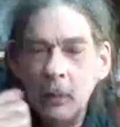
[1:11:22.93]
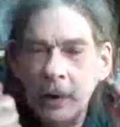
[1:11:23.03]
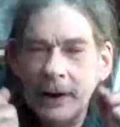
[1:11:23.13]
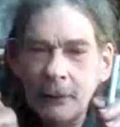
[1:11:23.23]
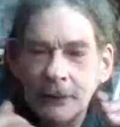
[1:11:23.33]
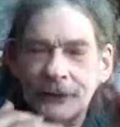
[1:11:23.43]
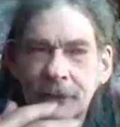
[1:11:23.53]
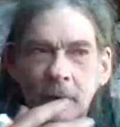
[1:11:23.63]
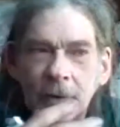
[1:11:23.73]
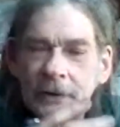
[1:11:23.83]
When I was
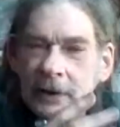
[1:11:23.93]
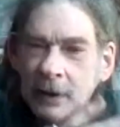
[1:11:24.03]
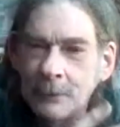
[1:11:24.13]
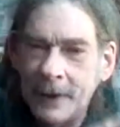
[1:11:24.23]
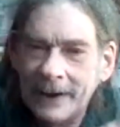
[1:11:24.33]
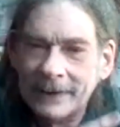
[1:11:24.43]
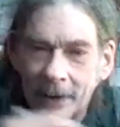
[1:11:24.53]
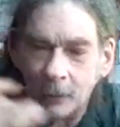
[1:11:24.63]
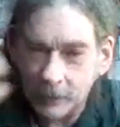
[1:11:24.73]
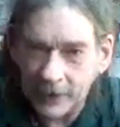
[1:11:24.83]
started to come back
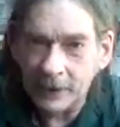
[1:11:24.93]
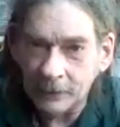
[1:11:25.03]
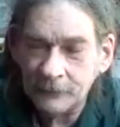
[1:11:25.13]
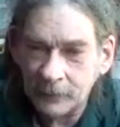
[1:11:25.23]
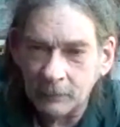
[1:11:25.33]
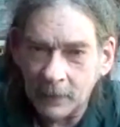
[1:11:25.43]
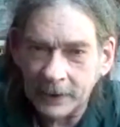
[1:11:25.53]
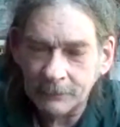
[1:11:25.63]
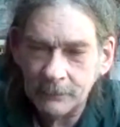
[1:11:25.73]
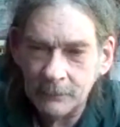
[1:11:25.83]
around from
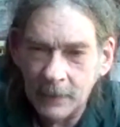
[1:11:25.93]
my